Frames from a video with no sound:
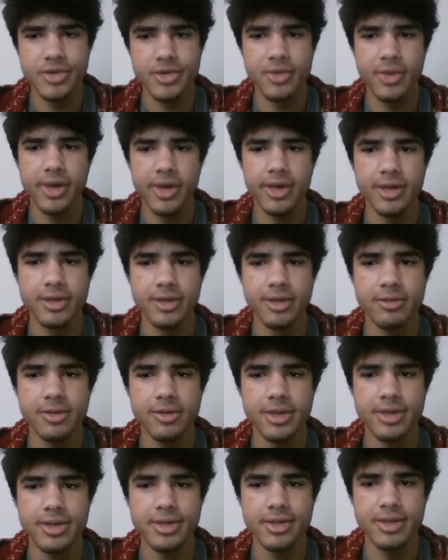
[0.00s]
my
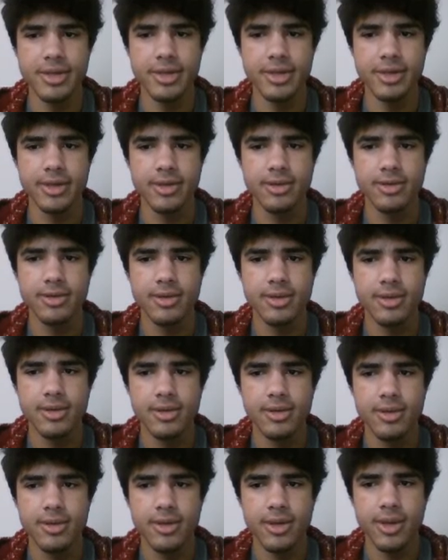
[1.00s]
activities, with
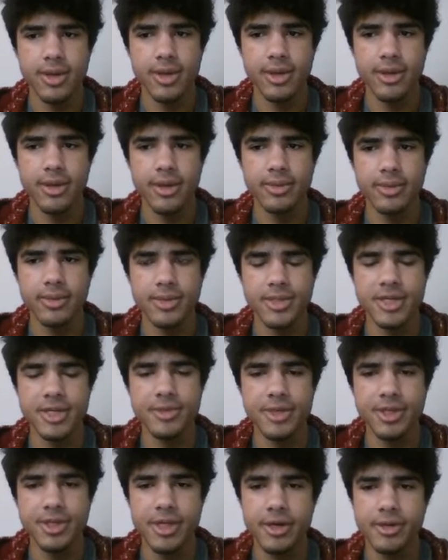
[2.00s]
some of
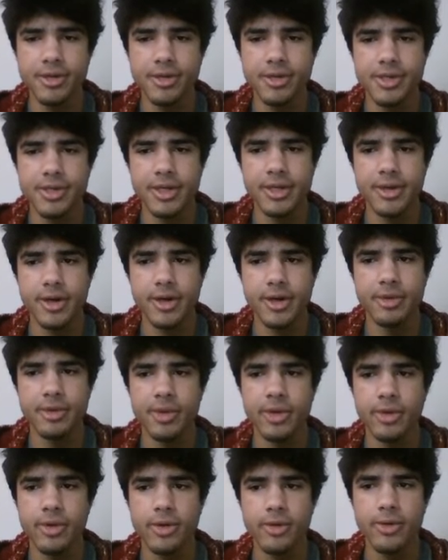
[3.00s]
the challenges I talked
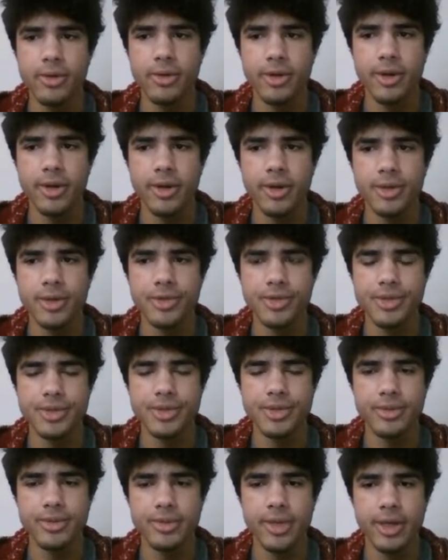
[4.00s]
about earlier, I
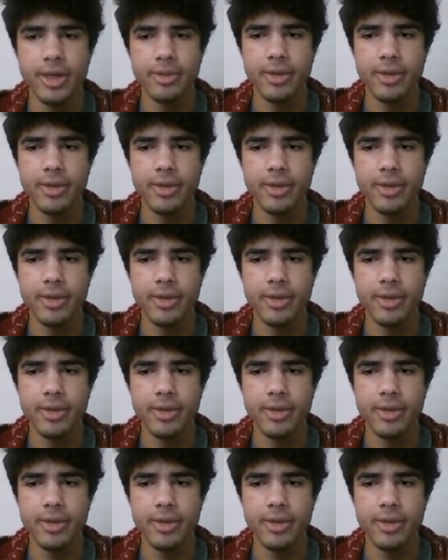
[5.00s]
use like my